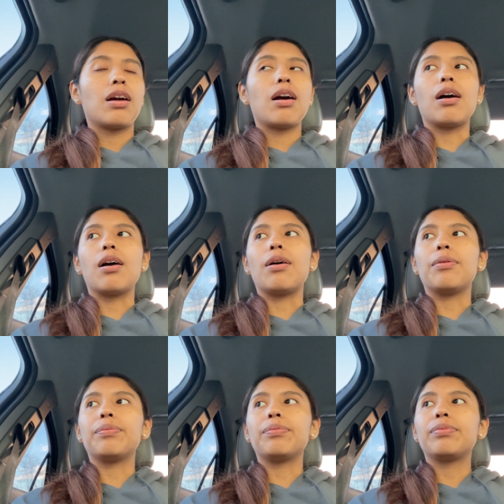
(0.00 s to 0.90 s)

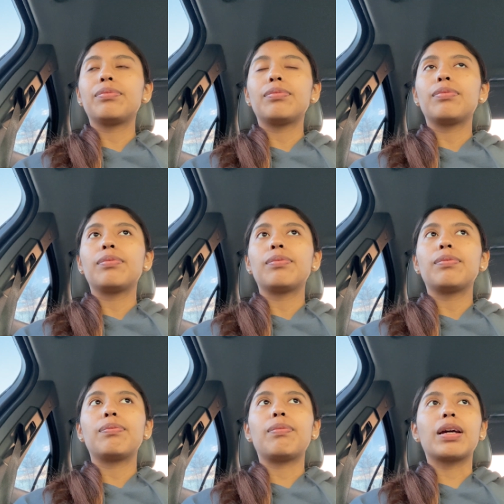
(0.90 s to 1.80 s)
um,
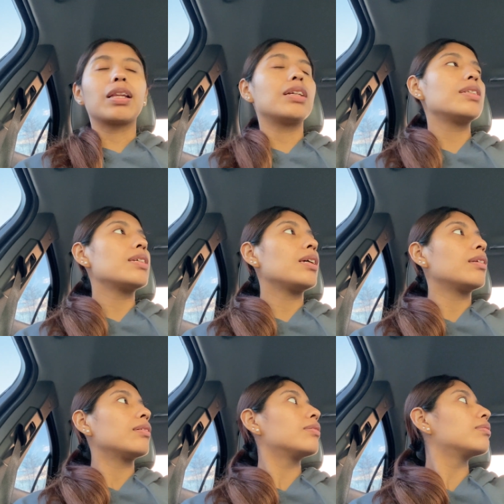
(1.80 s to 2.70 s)
my
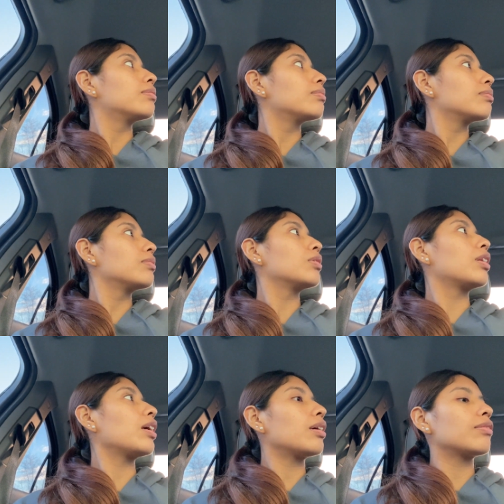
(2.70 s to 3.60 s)
cleansing
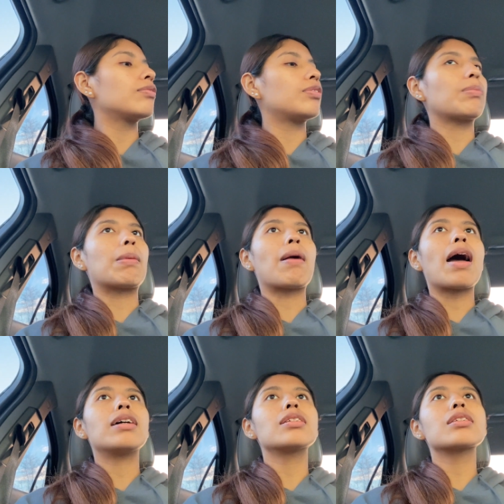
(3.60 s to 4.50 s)
thing for my
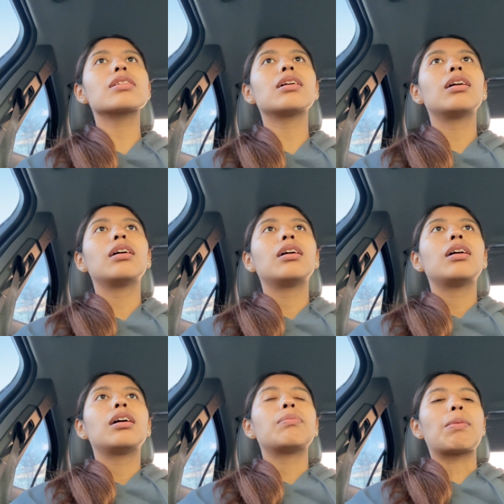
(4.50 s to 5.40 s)
mask.
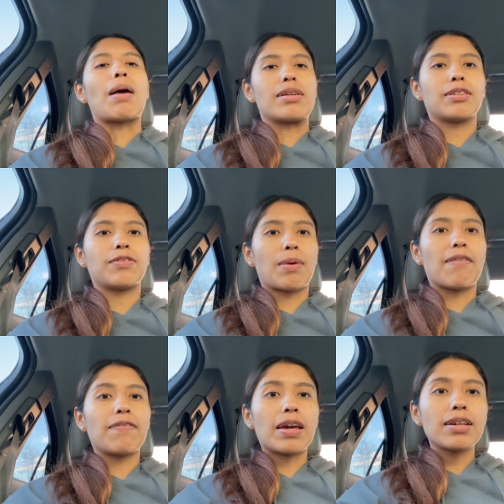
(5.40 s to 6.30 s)
My mask for my
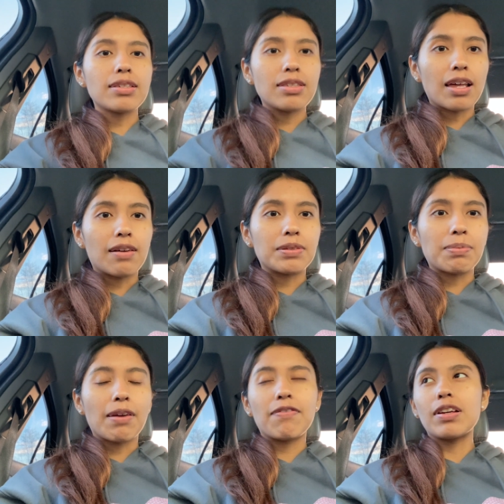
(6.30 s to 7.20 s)
face. I have to
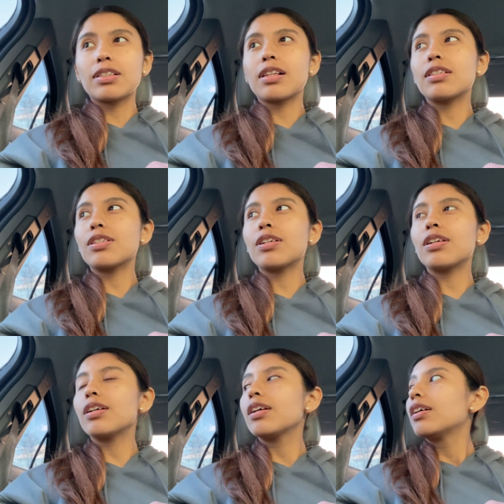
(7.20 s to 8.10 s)
buy face
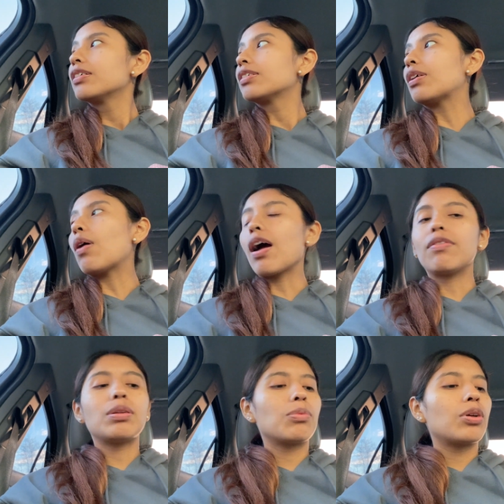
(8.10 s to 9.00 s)
cleanser because I don't have
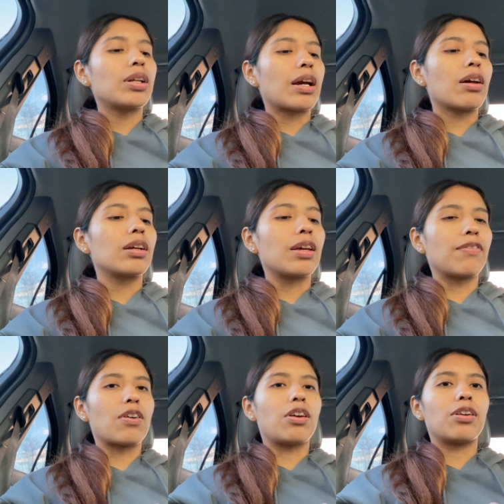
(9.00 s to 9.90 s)
any more. And I got a gift
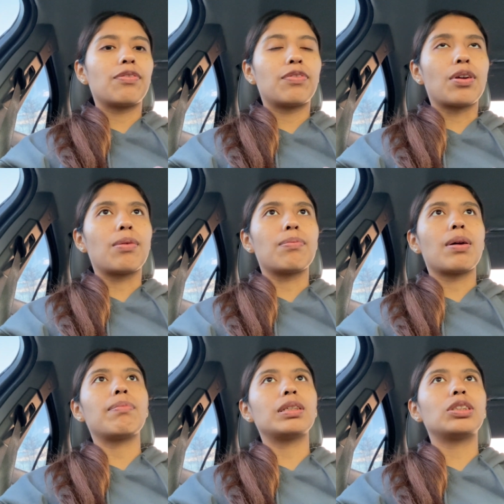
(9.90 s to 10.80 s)
card from
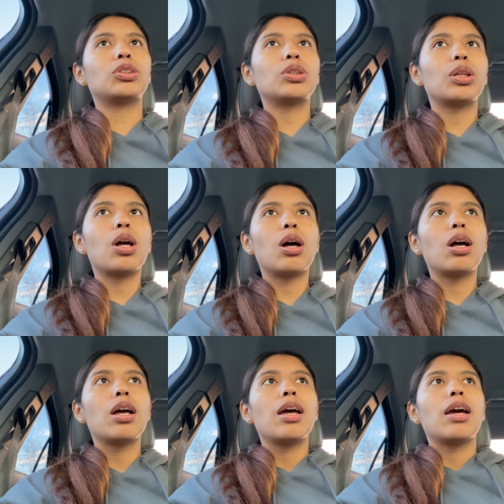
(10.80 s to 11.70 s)
my sister-in-law
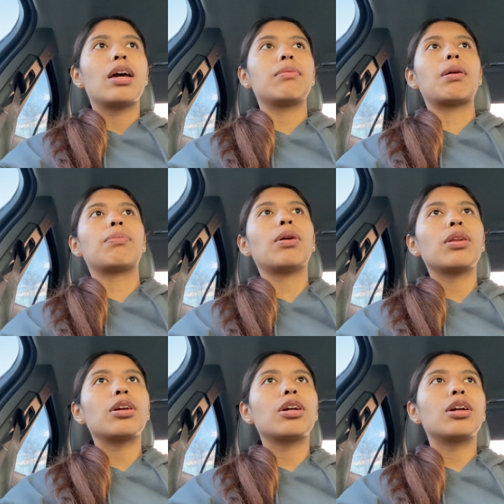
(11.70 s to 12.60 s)
and my
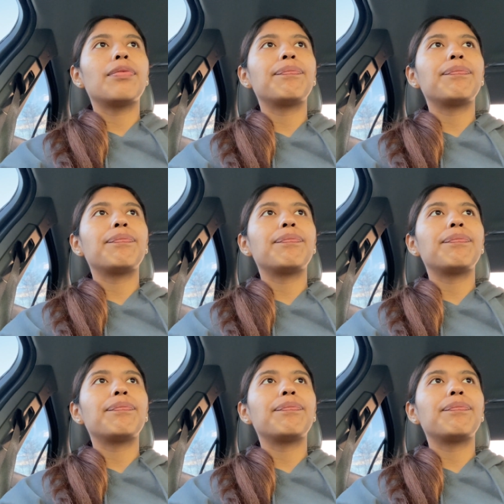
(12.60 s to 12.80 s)
brother